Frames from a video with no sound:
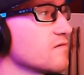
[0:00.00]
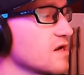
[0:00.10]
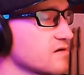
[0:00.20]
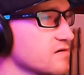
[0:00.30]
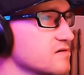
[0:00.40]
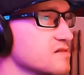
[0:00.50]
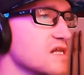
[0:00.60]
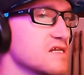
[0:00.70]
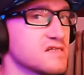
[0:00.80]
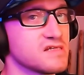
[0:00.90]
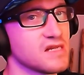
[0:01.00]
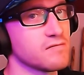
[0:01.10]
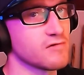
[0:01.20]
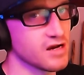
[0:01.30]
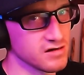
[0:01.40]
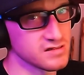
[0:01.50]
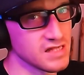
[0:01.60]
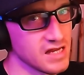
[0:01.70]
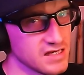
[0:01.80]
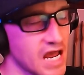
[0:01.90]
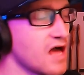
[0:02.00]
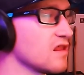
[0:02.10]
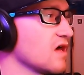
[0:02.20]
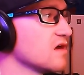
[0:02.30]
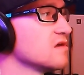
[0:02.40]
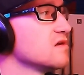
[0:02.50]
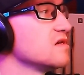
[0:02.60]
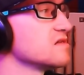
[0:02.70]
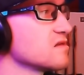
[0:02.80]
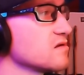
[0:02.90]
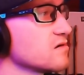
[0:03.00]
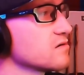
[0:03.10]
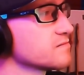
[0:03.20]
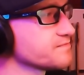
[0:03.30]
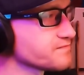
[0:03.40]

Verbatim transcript: Records. That's the same record that Tala is under.